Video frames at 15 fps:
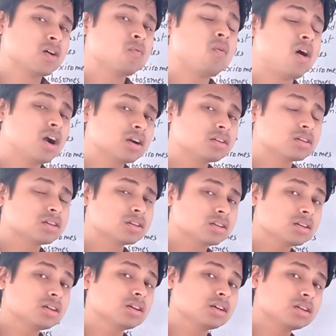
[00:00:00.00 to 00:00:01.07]
What
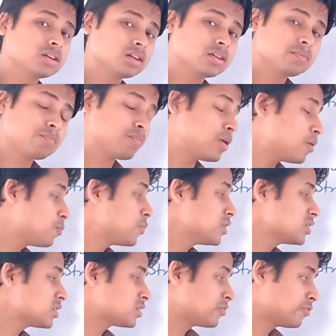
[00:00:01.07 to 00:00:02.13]

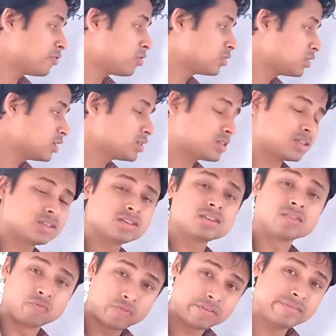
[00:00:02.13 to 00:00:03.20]
purpose for this
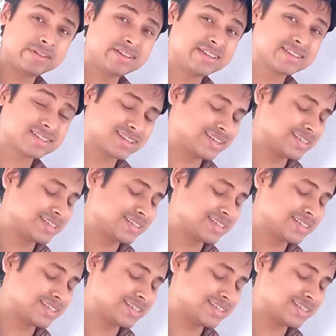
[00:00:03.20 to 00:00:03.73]
we will